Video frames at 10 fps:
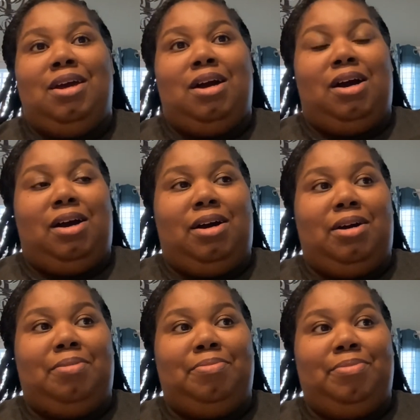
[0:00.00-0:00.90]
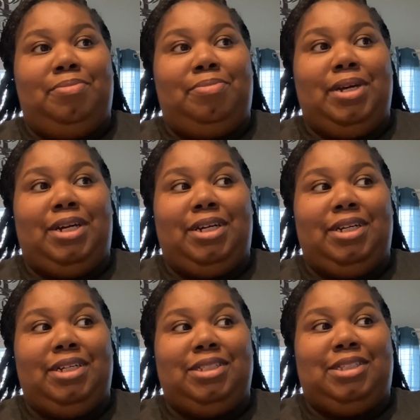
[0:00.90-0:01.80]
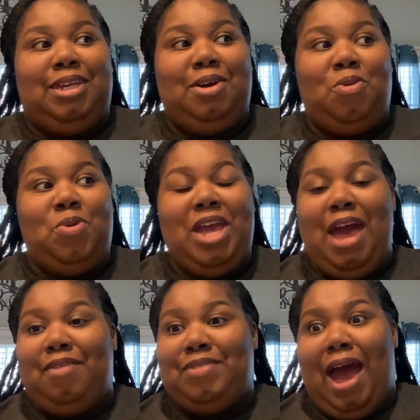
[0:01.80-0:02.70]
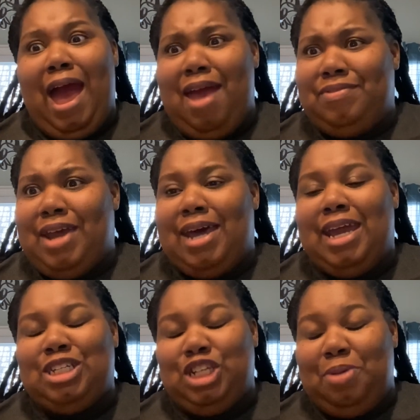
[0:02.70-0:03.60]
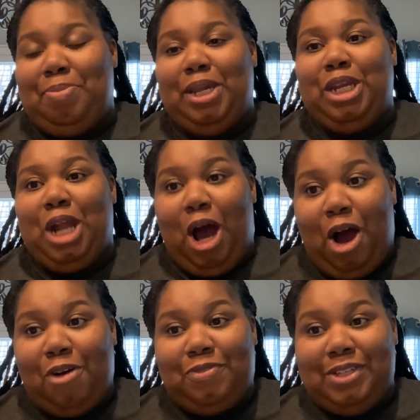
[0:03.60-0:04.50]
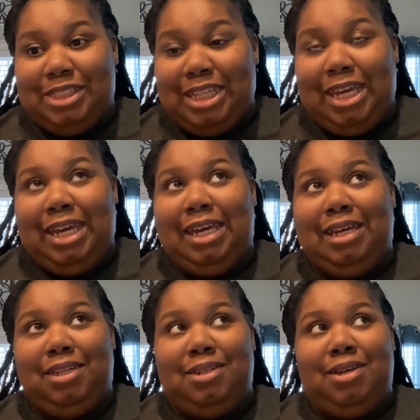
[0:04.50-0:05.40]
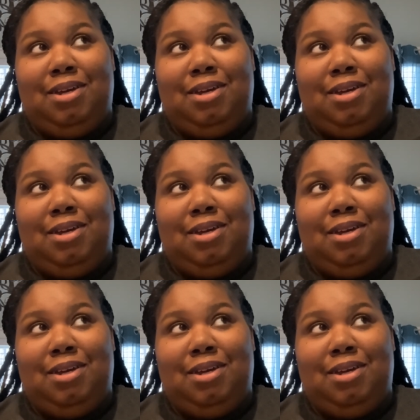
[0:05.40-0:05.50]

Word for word: um, because we have I have not actually been in the office in